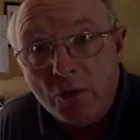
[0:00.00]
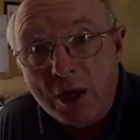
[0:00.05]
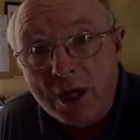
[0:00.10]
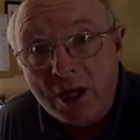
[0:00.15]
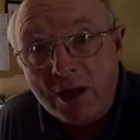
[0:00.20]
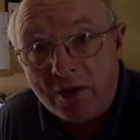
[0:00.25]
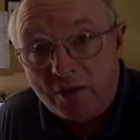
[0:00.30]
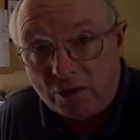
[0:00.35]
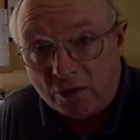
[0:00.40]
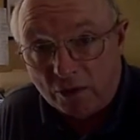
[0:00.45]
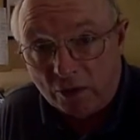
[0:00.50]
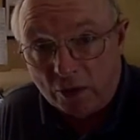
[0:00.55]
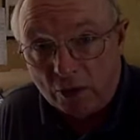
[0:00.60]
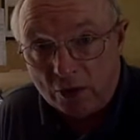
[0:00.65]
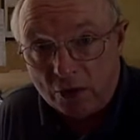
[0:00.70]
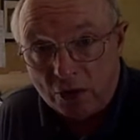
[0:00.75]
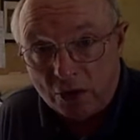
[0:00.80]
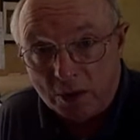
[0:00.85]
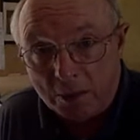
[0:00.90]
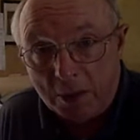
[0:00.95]

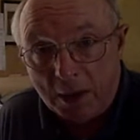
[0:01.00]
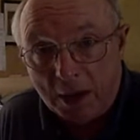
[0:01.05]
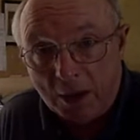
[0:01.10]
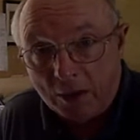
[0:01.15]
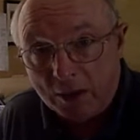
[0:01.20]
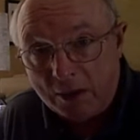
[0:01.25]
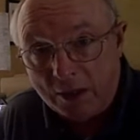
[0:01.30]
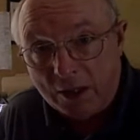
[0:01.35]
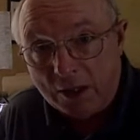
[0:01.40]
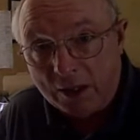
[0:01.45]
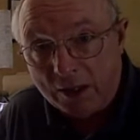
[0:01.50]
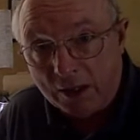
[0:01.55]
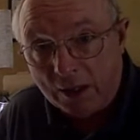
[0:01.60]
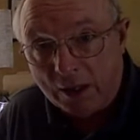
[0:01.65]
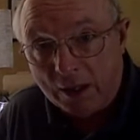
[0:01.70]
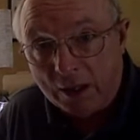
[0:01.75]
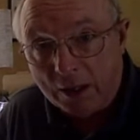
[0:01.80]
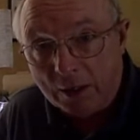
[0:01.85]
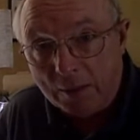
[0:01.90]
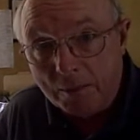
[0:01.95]
research about
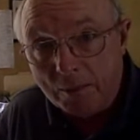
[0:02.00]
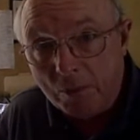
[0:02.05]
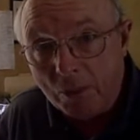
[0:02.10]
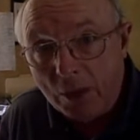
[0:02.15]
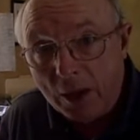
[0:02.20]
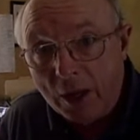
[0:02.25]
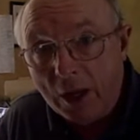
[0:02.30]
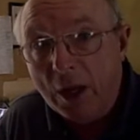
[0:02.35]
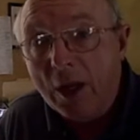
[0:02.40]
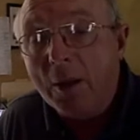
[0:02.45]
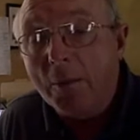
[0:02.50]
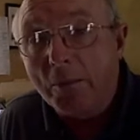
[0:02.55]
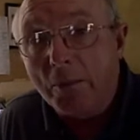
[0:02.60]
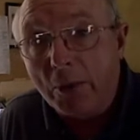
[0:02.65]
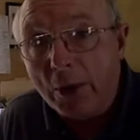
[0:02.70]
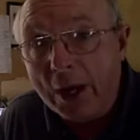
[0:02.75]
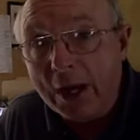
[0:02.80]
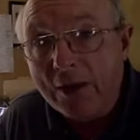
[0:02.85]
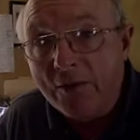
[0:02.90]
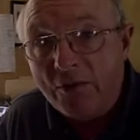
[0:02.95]
um,
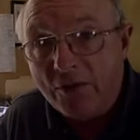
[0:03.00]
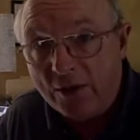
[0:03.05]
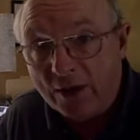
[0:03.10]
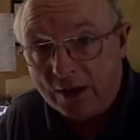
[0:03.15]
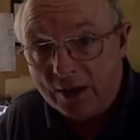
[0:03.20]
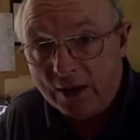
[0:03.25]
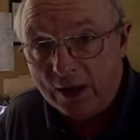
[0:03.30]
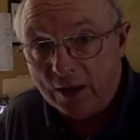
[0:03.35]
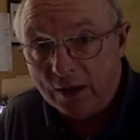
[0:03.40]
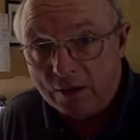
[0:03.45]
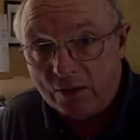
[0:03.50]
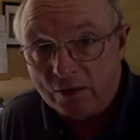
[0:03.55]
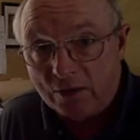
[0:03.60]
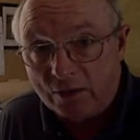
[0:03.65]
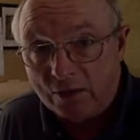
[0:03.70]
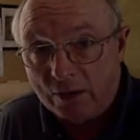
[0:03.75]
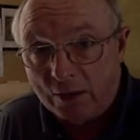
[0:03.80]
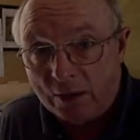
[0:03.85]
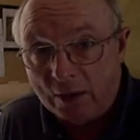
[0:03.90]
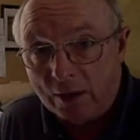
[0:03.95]
brain
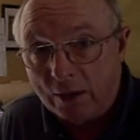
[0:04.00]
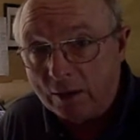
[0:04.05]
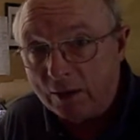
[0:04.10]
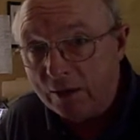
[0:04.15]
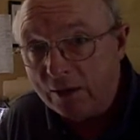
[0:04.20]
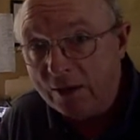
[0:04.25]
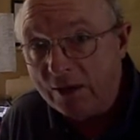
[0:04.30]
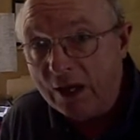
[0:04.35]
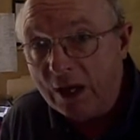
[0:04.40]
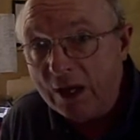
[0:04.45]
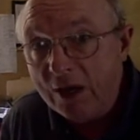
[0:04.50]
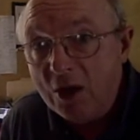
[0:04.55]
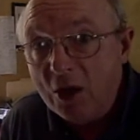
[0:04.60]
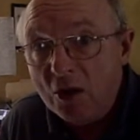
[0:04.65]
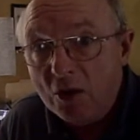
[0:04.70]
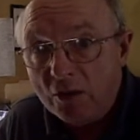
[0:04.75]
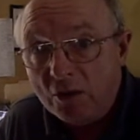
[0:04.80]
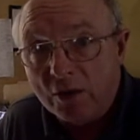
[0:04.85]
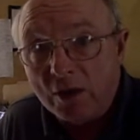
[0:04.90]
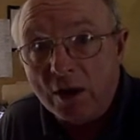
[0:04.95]
fitness. Uh, ten
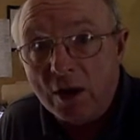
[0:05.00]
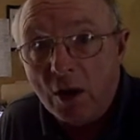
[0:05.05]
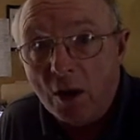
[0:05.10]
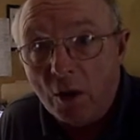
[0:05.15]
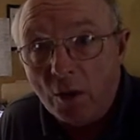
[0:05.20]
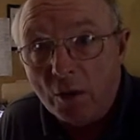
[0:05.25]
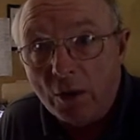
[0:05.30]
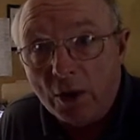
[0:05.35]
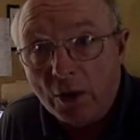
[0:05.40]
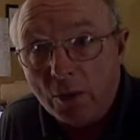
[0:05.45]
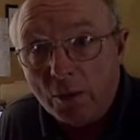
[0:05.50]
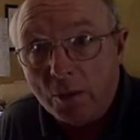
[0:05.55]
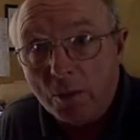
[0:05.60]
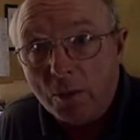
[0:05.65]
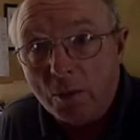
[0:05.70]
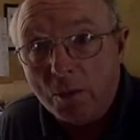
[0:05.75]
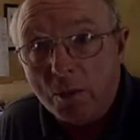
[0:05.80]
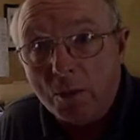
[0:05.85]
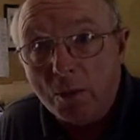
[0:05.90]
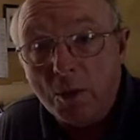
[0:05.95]
years ago, there
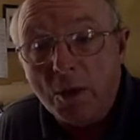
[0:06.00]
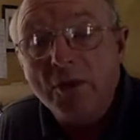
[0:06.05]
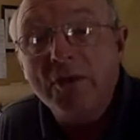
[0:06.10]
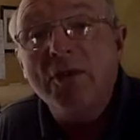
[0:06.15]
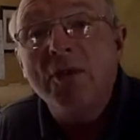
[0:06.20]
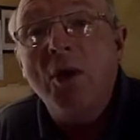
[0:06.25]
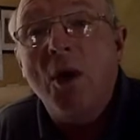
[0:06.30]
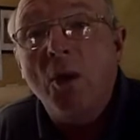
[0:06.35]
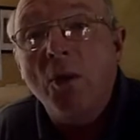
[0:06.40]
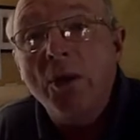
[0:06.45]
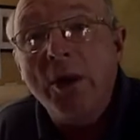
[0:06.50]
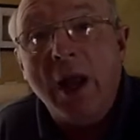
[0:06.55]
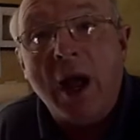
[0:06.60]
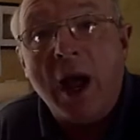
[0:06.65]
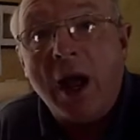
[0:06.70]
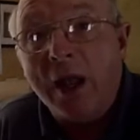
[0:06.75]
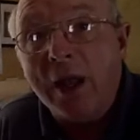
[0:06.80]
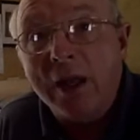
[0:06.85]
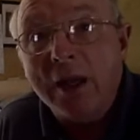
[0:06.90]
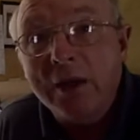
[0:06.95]
was no
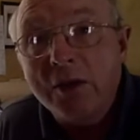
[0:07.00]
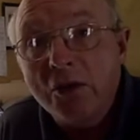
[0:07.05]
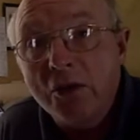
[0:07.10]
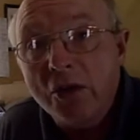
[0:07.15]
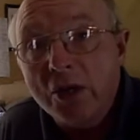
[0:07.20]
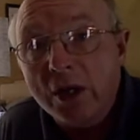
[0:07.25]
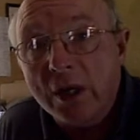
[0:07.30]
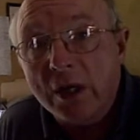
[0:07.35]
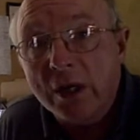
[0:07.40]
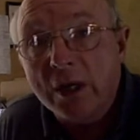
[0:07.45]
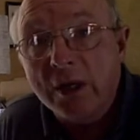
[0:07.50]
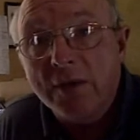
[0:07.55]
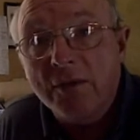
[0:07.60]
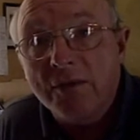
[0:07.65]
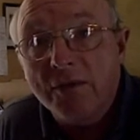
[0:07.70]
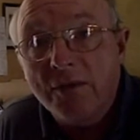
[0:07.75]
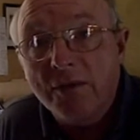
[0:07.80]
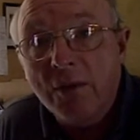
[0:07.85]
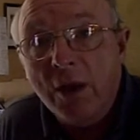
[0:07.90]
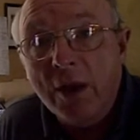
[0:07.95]
knowledge
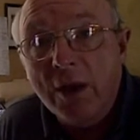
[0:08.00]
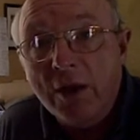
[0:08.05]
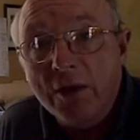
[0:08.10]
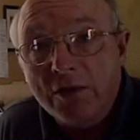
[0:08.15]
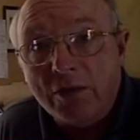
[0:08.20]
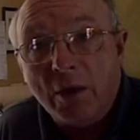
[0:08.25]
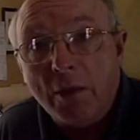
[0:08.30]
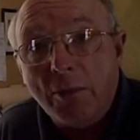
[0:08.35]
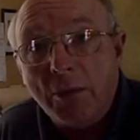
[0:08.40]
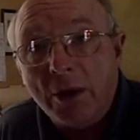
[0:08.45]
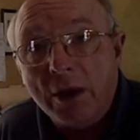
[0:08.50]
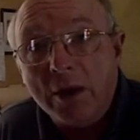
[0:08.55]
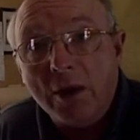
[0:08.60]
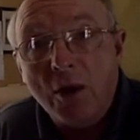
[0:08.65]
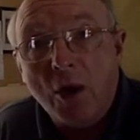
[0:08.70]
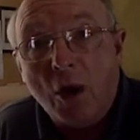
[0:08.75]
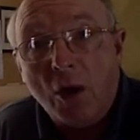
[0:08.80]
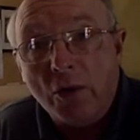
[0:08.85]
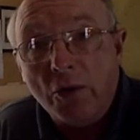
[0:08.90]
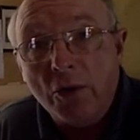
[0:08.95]
of something
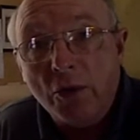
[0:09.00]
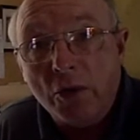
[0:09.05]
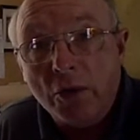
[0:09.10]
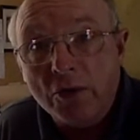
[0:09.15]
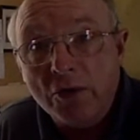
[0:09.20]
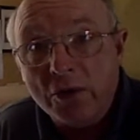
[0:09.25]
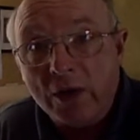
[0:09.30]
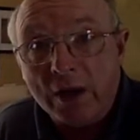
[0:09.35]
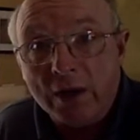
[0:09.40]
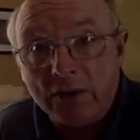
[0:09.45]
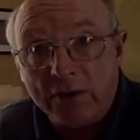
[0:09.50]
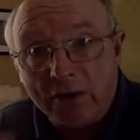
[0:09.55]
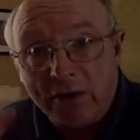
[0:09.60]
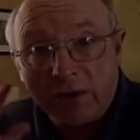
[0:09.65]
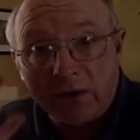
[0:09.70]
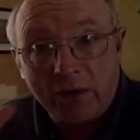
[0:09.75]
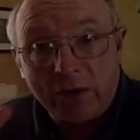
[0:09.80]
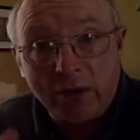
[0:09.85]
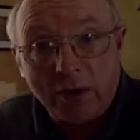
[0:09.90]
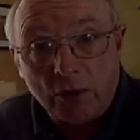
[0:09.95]
called
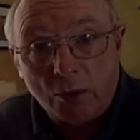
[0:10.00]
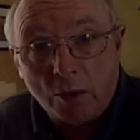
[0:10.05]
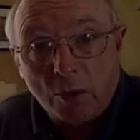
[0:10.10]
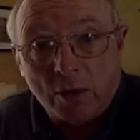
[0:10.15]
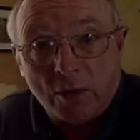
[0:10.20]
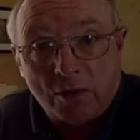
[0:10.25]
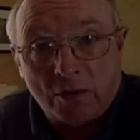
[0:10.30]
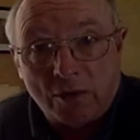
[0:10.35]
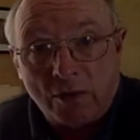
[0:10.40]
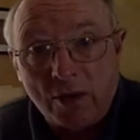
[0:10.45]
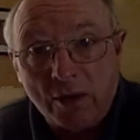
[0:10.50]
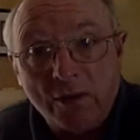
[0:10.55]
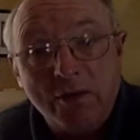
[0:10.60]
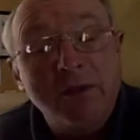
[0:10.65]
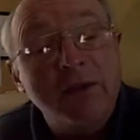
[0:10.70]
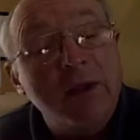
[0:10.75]
neurogenesis. In other words, the